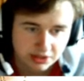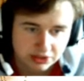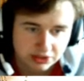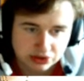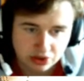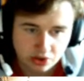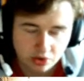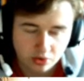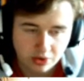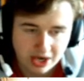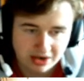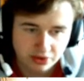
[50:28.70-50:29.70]

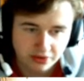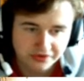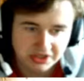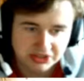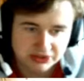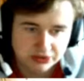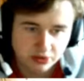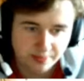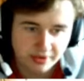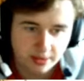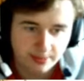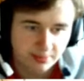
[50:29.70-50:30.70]
So out of these two,
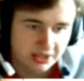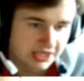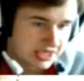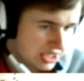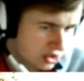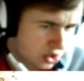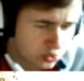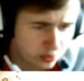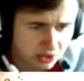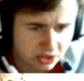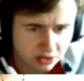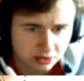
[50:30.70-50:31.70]
probably
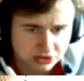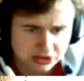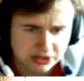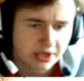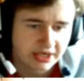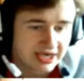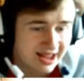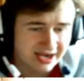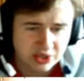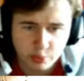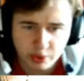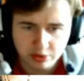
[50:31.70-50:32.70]

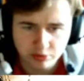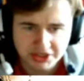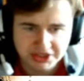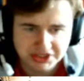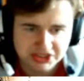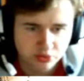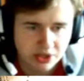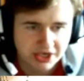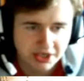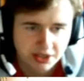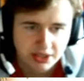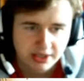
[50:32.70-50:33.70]
Garin will win this
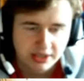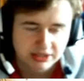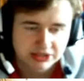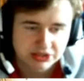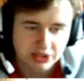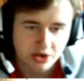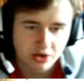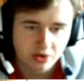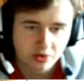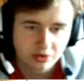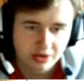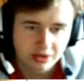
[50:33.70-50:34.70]
one.
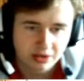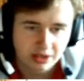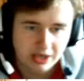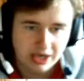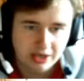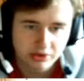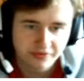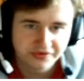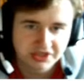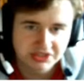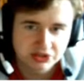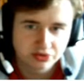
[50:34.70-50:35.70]
So out of
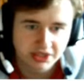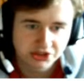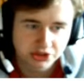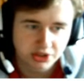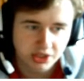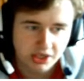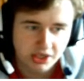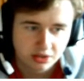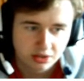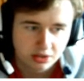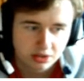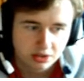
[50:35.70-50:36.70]
these two, actually,
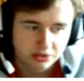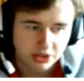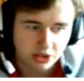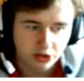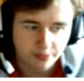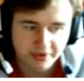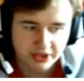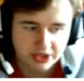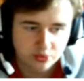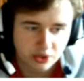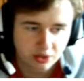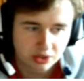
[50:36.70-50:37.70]
the
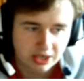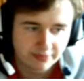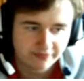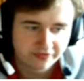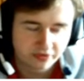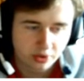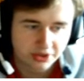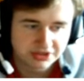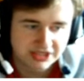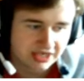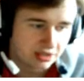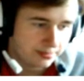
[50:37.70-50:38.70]
opponent will come for
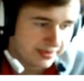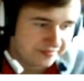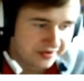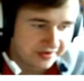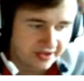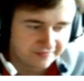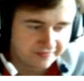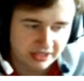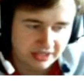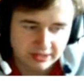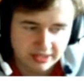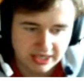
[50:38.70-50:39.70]
Daniil Medvedev
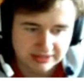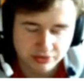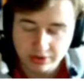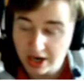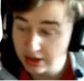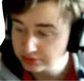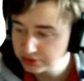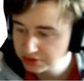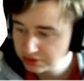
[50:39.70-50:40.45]
in the next round.